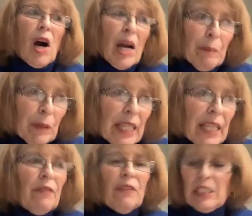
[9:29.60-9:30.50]
I
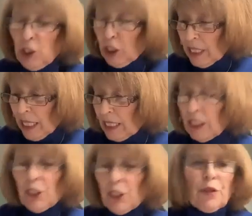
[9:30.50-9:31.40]
believe that
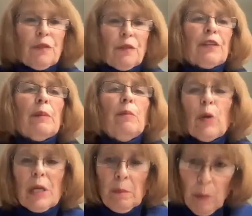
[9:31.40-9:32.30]
genetics are a
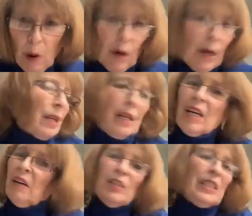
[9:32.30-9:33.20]
very important
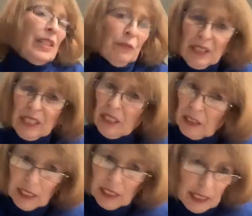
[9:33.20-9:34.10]
part of the
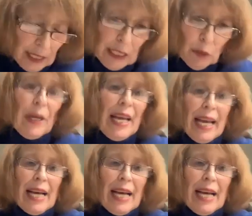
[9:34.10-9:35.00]
different
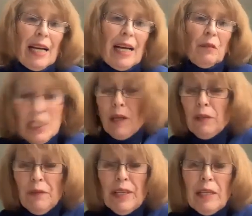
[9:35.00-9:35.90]
illnesses we have.
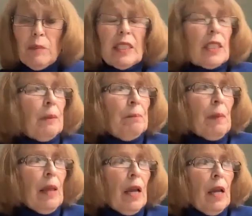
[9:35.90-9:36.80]
Things run in
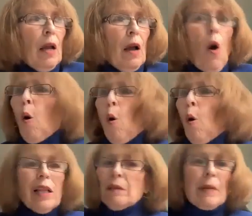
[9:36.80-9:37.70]
families.
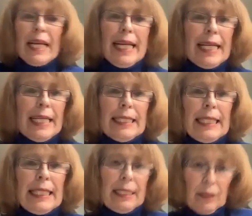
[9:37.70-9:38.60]
All of my
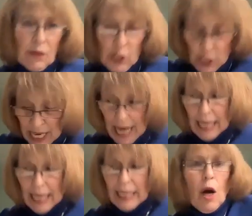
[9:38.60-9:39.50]
kids had
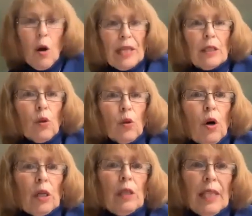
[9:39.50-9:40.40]
genetics going
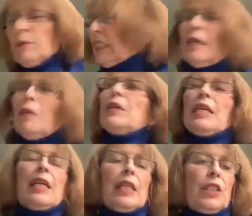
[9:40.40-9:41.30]
along. There was
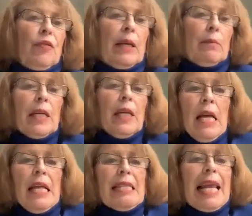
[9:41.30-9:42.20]
somebody in each
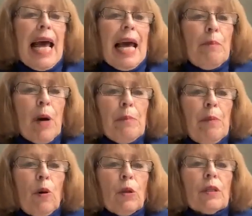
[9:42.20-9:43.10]
family that
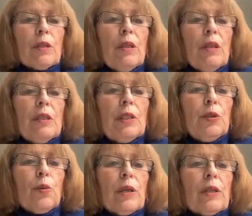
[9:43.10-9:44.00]
had bipolar
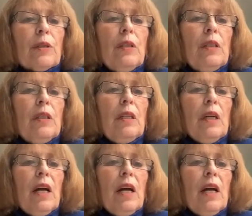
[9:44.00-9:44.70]
disorder,